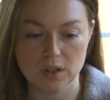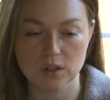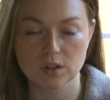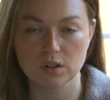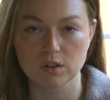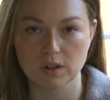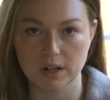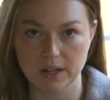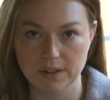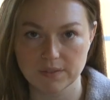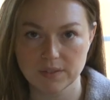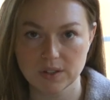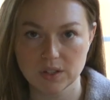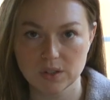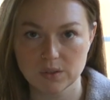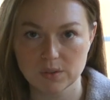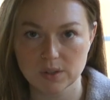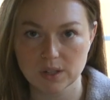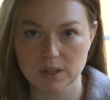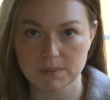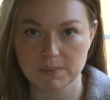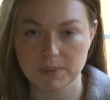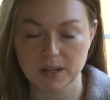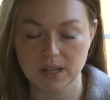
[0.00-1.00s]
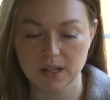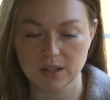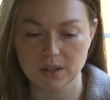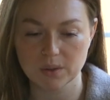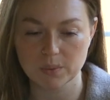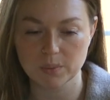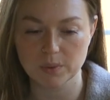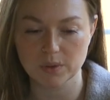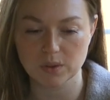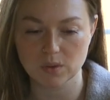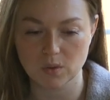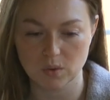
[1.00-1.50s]
Gravy you can
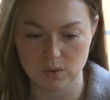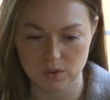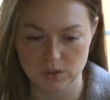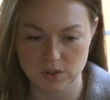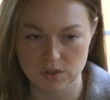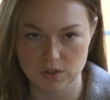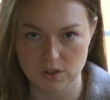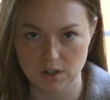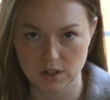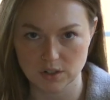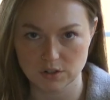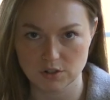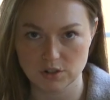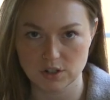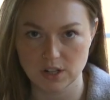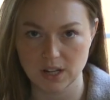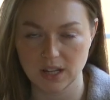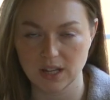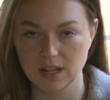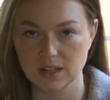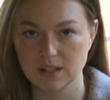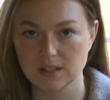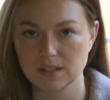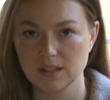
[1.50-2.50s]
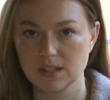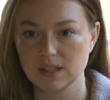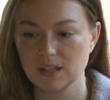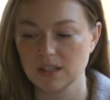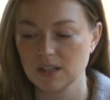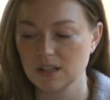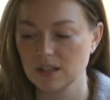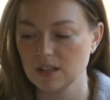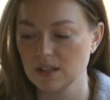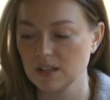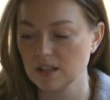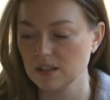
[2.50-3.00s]
make with cornstarch and
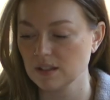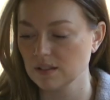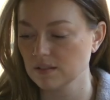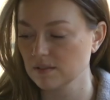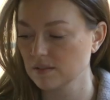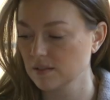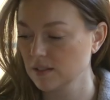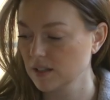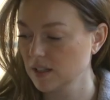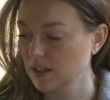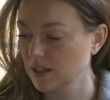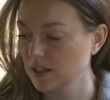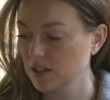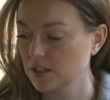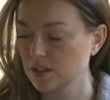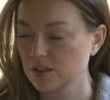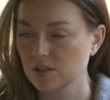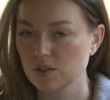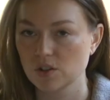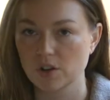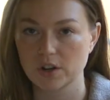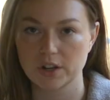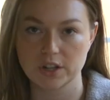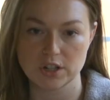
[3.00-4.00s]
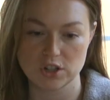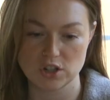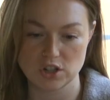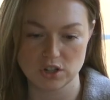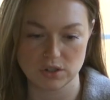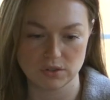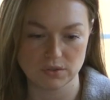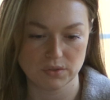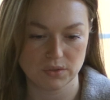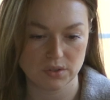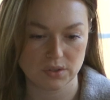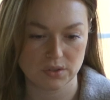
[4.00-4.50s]
the turkey
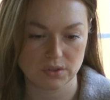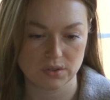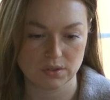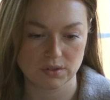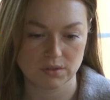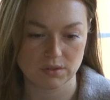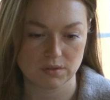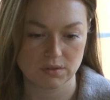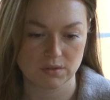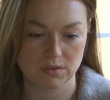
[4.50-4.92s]
juice.